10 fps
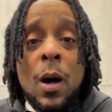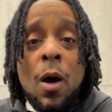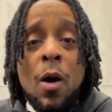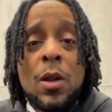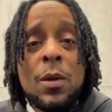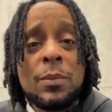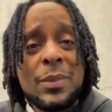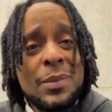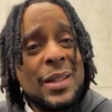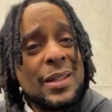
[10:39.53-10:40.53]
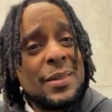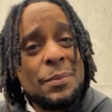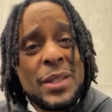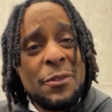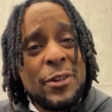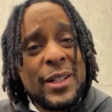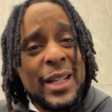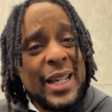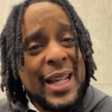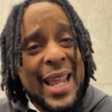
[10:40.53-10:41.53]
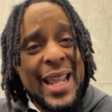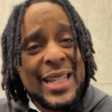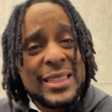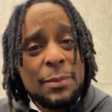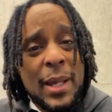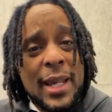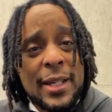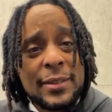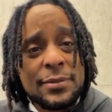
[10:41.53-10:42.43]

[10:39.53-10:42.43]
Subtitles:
All them different DNAs, man.